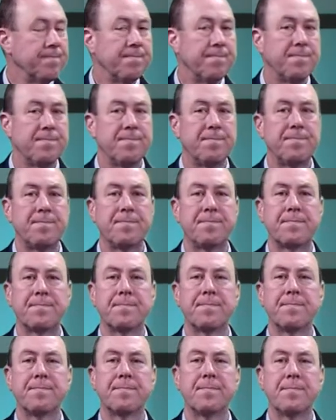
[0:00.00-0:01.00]

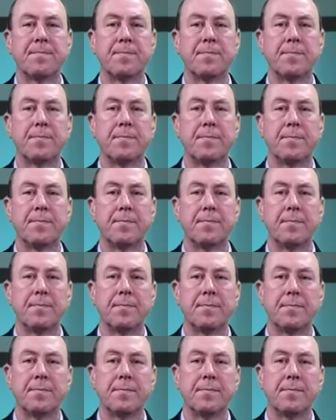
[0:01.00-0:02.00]

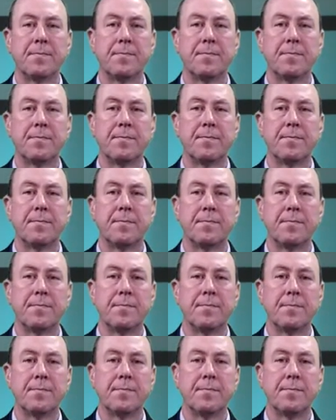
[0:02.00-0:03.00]

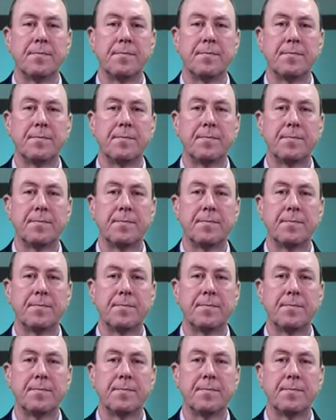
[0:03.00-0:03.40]
(silent)